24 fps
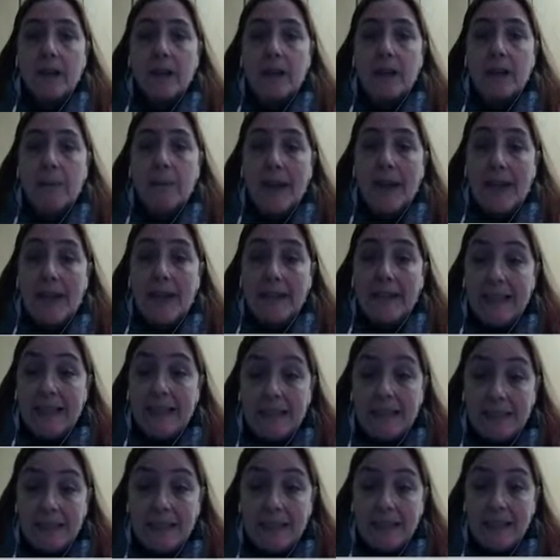And
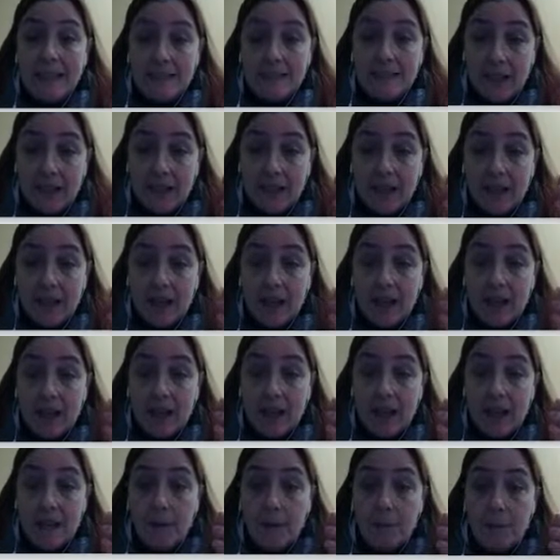it,
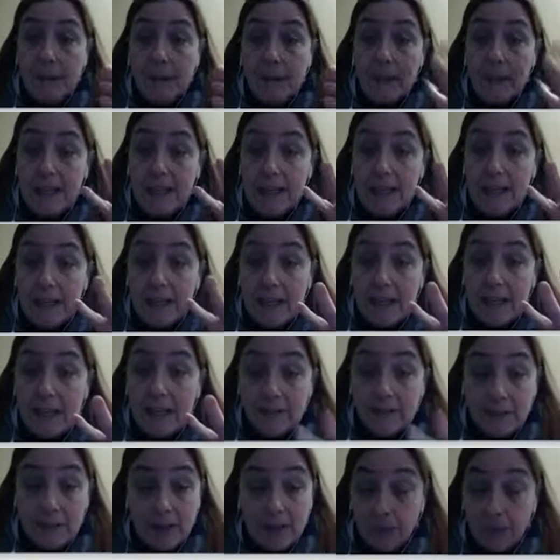
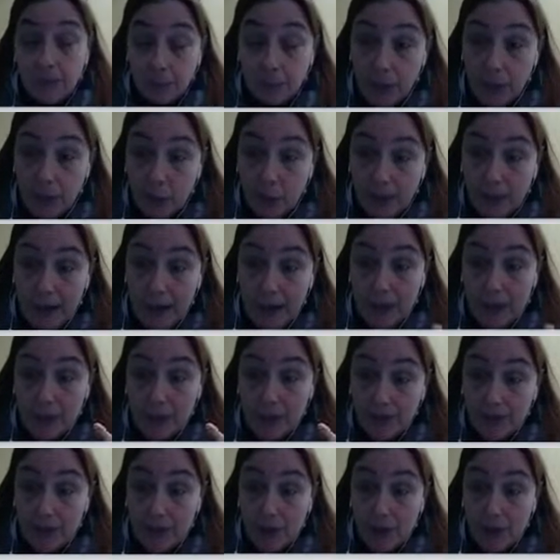if it doesn't blow away,
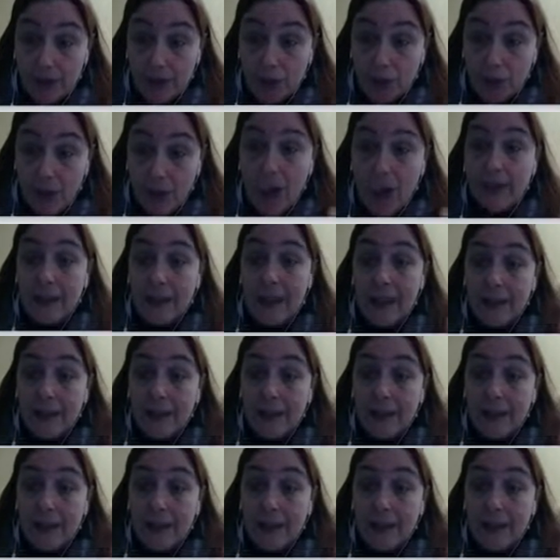will sit on this rock,